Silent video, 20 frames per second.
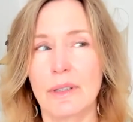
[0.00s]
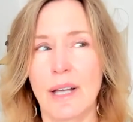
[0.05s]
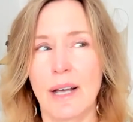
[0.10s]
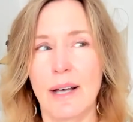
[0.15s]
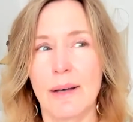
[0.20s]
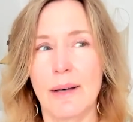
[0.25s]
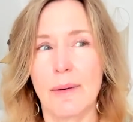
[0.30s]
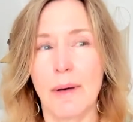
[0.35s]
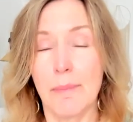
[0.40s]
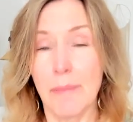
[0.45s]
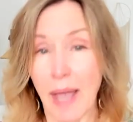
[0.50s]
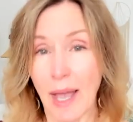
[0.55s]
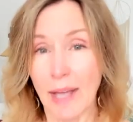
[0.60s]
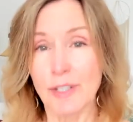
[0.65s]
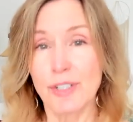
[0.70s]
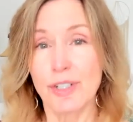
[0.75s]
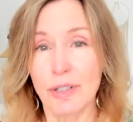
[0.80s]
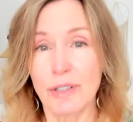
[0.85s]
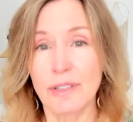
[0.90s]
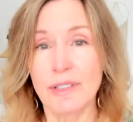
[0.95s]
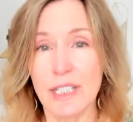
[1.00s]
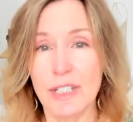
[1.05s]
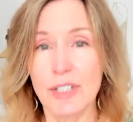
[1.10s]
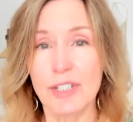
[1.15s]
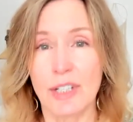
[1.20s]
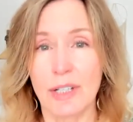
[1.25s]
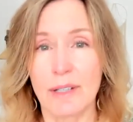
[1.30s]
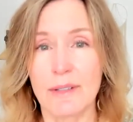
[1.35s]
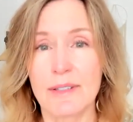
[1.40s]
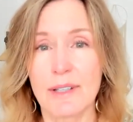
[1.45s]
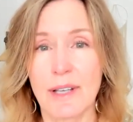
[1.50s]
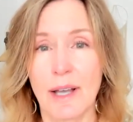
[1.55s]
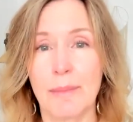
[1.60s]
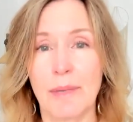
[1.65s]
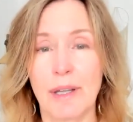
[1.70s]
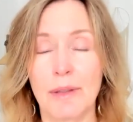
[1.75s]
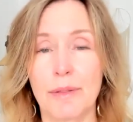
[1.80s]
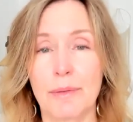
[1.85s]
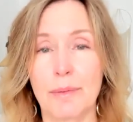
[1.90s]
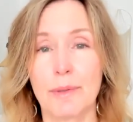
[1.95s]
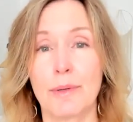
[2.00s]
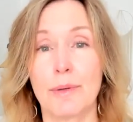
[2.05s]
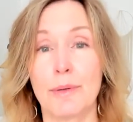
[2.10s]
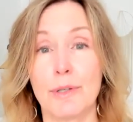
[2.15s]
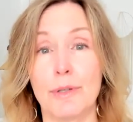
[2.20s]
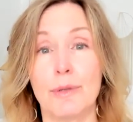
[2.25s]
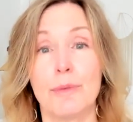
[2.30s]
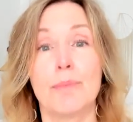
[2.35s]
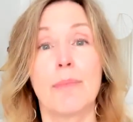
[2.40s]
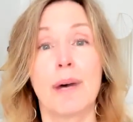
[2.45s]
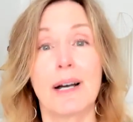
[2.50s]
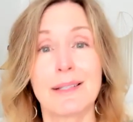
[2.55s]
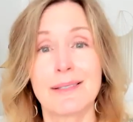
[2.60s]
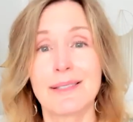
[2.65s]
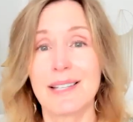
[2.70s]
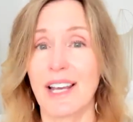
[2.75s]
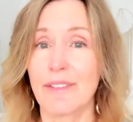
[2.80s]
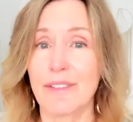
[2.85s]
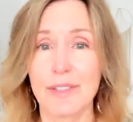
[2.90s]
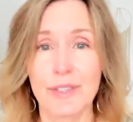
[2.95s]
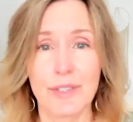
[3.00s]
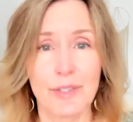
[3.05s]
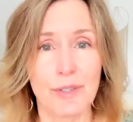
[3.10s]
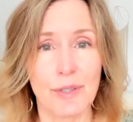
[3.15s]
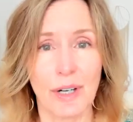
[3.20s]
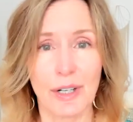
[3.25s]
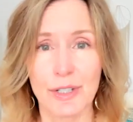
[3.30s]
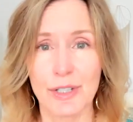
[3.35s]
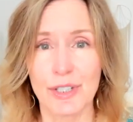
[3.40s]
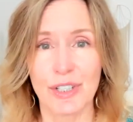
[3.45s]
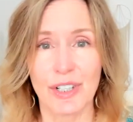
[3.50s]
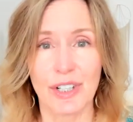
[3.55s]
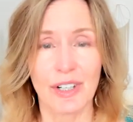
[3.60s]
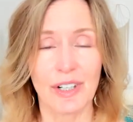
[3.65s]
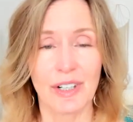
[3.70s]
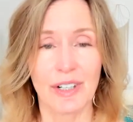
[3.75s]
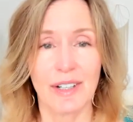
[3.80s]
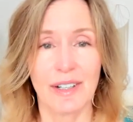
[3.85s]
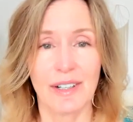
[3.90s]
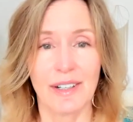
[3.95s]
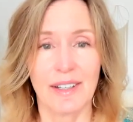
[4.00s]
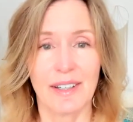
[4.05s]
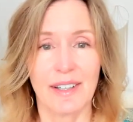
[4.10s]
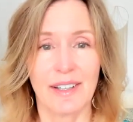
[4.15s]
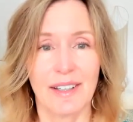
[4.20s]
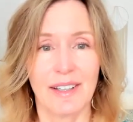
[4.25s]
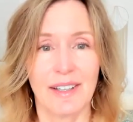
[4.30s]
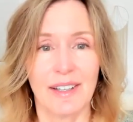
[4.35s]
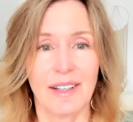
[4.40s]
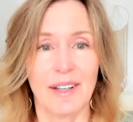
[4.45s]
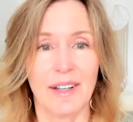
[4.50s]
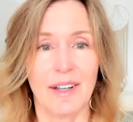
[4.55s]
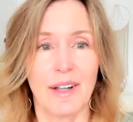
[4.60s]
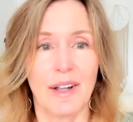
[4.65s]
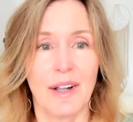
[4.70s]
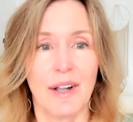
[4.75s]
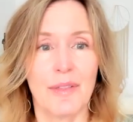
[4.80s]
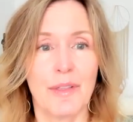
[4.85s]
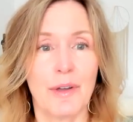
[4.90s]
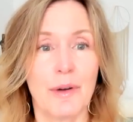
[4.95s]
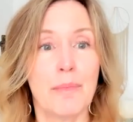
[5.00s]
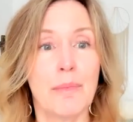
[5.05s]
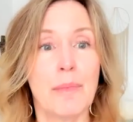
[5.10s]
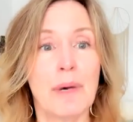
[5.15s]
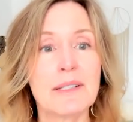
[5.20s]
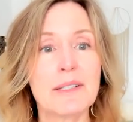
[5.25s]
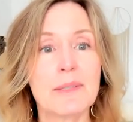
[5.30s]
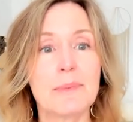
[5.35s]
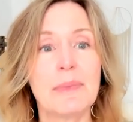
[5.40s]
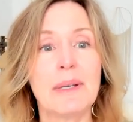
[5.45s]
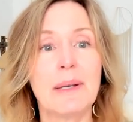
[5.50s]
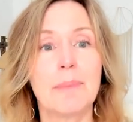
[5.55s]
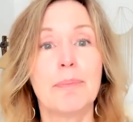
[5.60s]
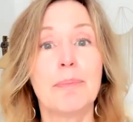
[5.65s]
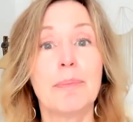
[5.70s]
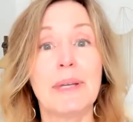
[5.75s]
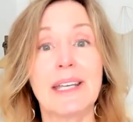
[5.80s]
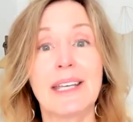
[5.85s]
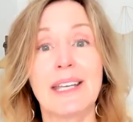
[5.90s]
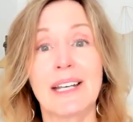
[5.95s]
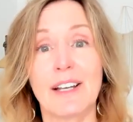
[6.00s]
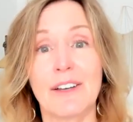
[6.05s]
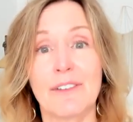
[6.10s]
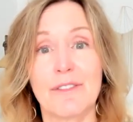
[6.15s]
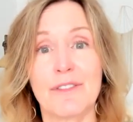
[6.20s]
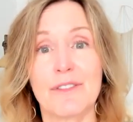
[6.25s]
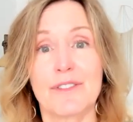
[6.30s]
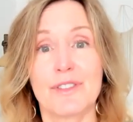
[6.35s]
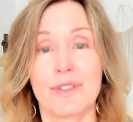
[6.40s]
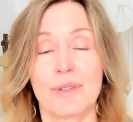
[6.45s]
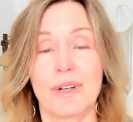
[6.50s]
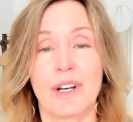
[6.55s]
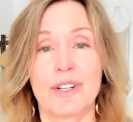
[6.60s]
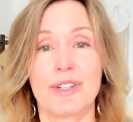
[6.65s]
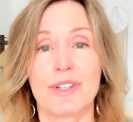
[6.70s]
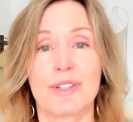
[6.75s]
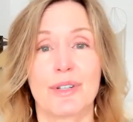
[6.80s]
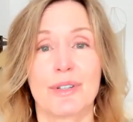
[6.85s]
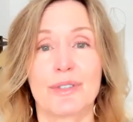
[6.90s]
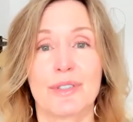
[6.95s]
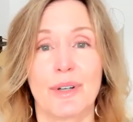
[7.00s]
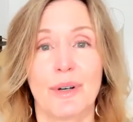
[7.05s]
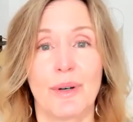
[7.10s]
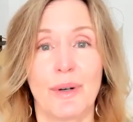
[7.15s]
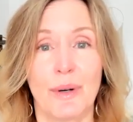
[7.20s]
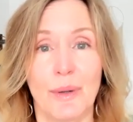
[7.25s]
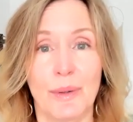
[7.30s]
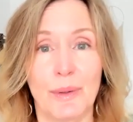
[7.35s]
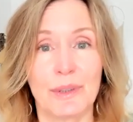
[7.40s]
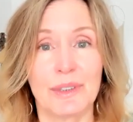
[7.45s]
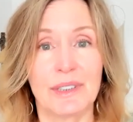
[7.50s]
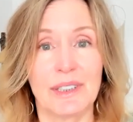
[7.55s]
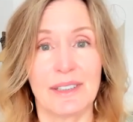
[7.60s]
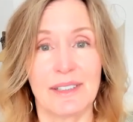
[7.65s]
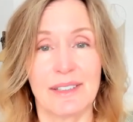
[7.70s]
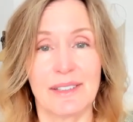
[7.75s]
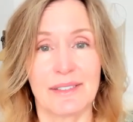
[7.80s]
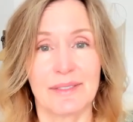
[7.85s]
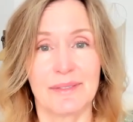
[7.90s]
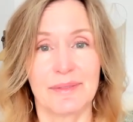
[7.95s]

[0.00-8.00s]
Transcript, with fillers: uh, imaginal teachings coming through, you must have a structure. There must be a big enough structure to hold it.